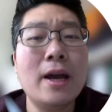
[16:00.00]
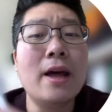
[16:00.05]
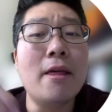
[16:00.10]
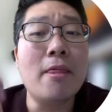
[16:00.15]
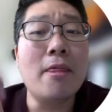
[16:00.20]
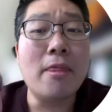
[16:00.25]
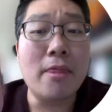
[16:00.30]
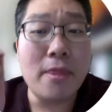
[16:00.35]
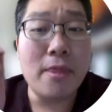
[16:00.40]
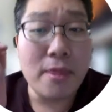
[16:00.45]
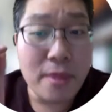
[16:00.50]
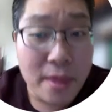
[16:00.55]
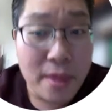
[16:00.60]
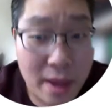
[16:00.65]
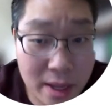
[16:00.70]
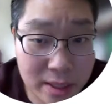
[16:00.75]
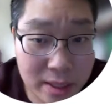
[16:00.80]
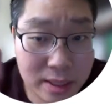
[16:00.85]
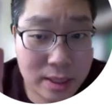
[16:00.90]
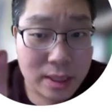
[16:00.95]

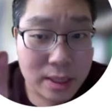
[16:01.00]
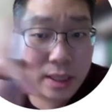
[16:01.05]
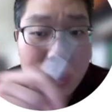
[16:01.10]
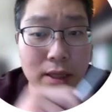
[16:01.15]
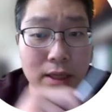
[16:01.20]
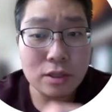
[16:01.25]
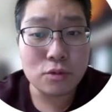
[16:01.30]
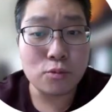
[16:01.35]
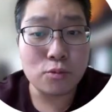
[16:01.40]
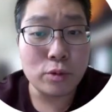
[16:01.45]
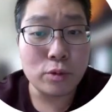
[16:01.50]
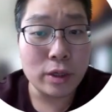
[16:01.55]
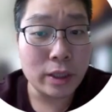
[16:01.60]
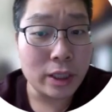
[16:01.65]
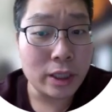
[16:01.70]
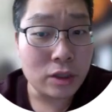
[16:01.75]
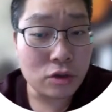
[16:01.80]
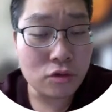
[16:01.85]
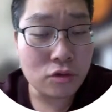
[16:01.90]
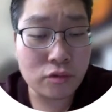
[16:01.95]
This is really
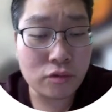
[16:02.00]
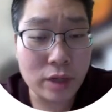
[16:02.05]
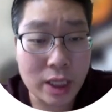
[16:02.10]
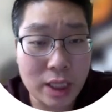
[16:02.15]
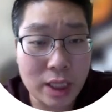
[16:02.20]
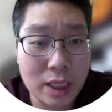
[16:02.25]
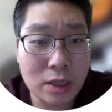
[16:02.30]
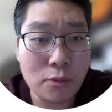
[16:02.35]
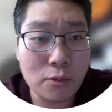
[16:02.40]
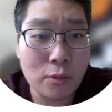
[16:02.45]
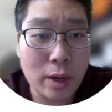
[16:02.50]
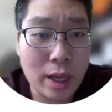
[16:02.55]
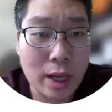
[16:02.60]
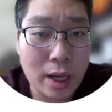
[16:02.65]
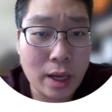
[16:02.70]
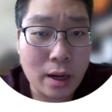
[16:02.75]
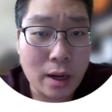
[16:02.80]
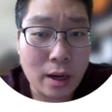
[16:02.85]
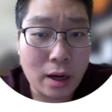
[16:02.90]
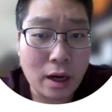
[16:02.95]
tricky
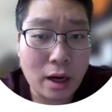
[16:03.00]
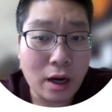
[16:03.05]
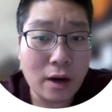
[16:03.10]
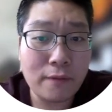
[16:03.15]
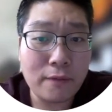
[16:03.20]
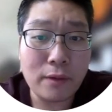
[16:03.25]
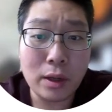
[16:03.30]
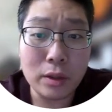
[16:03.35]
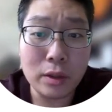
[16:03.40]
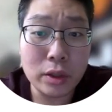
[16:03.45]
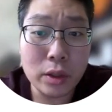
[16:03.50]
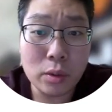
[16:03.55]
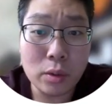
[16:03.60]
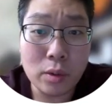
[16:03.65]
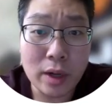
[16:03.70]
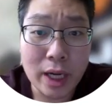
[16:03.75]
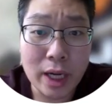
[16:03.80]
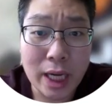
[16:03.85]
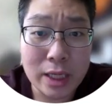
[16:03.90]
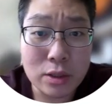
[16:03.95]
way of
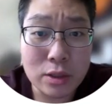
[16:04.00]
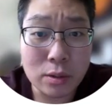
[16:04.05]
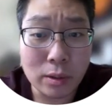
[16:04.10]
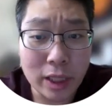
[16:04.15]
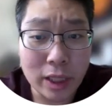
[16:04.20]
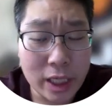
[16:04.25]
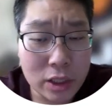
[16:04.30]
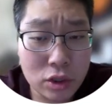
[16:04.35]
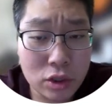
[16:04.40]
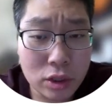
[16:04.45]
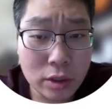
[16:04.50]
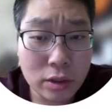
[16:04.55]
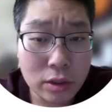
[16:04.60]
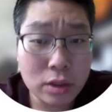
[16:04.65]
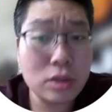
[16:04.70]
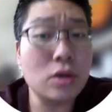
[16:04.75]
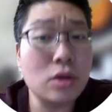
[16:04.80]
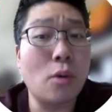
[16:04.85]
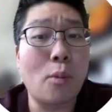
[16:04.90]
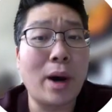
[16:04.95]
undergoing isolation.
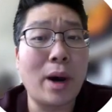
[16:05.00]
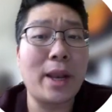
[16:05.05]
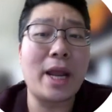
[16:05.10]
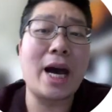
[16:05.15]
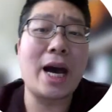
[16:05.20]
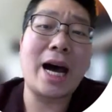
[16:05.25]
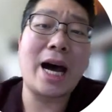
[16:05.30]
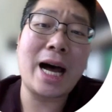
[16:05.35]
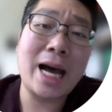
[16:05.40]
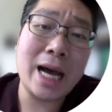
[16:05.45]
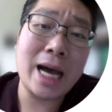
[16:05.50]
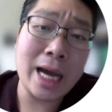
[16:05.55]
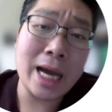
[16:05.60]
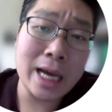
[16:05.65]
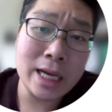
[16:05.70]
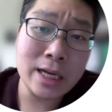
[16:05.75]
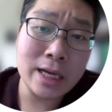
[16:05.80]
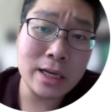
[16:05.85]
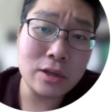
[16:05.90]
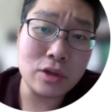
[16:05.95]
So what
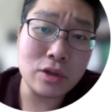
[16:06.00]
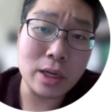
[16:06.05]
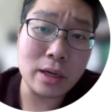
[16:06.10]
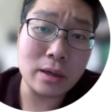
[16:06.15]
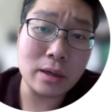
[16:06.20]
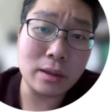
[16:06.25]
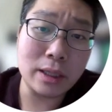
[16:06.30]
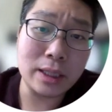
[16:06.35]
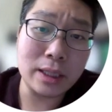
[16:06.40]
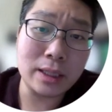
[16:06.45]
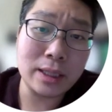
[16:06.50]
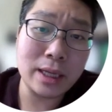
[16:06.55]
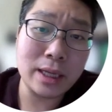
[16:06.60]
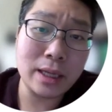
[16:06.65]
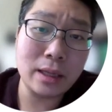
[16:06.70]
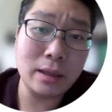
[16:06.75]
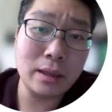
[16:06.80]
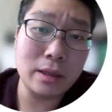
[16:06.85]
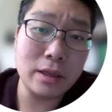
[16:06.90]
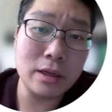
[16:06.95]
I generally
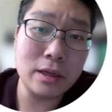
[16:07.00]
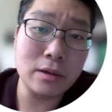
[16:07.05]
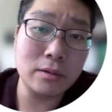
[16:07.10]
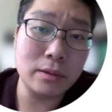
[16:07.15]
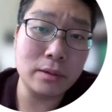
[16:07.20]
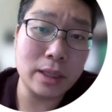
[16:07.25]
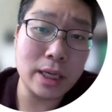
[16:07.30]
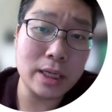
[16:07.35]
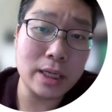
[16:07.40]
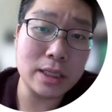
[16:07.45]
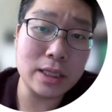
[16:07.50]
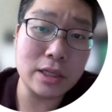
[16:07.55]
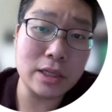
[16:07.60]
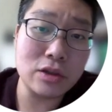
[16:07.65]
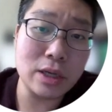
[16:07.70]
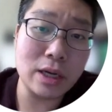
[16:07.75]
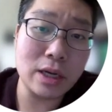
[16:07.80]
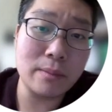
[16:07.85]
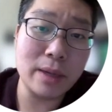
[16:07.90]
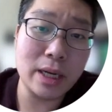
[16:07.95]
tell you, ladies and
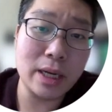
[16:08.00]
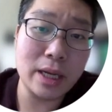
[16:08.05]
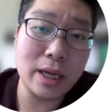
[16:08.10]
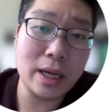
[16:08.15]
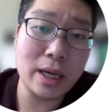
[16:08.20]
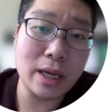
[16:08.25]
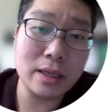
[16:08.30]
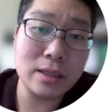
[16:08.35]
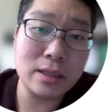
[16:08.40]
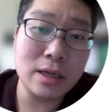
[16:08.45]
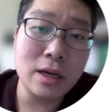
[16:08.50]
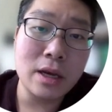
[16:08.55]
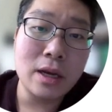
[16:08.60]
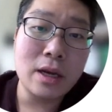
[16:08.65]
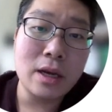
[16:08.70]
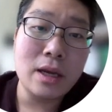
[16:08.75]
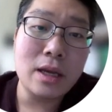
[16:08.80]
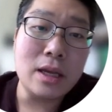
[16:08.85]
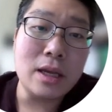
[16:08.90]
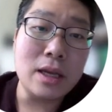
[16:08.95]
gentlemen, is
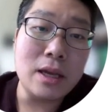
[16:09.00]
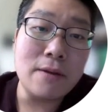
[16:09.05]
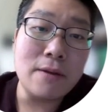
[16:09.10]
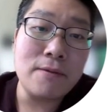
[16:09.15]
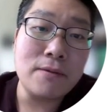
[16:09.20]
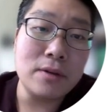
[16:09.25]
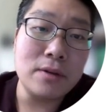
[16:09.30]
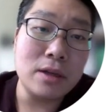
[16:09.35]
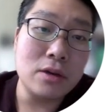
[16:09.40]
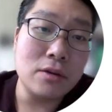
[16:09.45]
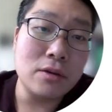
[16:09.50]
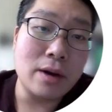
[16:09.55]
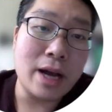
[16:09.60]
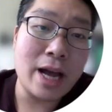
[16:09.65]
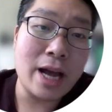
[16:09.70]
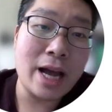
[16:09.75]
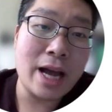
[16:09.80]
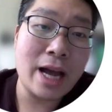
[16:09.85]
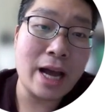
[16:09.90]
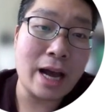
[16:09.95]
if you
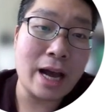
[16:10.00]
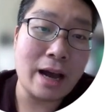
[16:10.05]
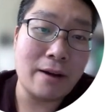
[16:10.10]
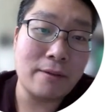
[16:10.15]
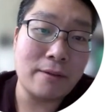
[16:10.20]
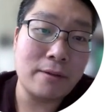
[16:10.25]
have